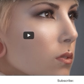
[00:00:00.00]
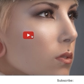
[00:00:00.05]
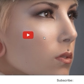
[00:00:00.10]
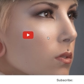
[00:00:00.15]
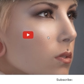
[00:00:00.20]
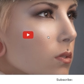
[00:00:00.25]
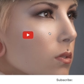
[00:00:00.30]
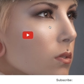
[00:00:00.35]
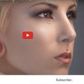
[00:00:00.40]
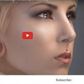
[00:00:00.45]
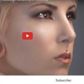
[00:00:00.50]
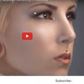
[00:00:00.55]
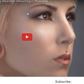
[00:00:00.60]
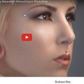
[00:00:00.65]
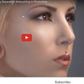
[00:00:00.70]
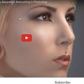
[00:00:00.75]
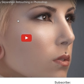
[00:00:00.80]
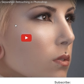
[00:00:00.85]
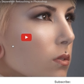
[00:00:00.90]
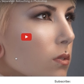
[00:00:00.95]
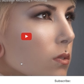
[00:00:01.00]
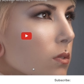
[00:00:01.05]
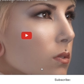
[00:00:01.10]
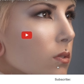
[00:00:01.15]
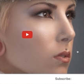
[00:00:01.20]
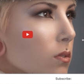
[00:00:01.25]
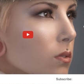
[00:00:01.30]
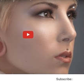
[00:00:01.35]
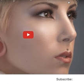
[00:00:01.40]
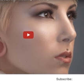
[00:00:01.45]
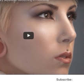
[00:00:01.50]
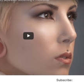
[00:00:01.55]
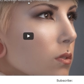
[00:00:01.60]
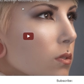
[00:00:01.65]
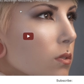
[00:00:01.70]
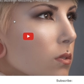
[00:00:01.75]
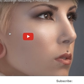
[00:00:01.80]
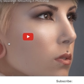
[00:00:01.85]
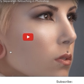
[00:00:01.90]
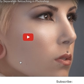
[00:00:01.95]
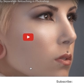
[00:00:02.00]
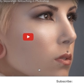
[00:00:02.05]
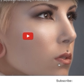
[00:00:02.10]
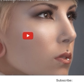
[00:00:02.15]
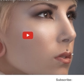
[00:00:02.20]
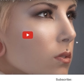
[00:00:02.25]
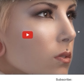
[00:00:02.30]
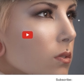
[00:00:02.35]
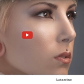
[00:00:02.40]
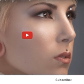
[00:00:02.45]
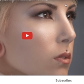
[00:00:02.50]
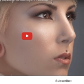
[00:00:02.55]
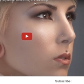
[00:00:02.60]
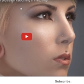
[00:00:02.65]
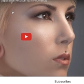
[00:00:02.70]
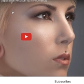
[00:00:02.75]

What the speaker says: because this is actually showing you with a